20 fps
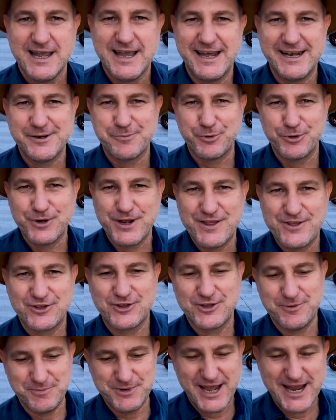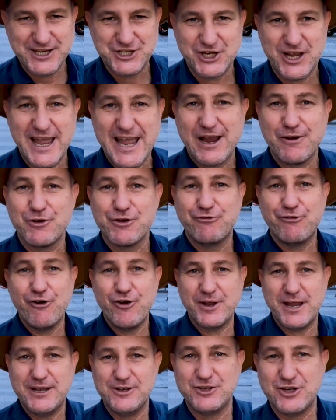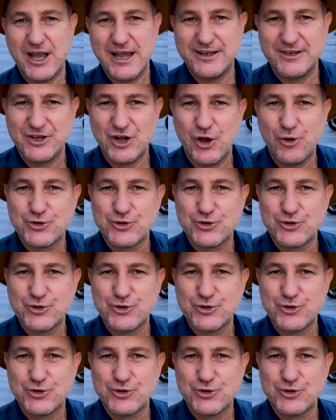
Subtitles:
and to breathe some nature air and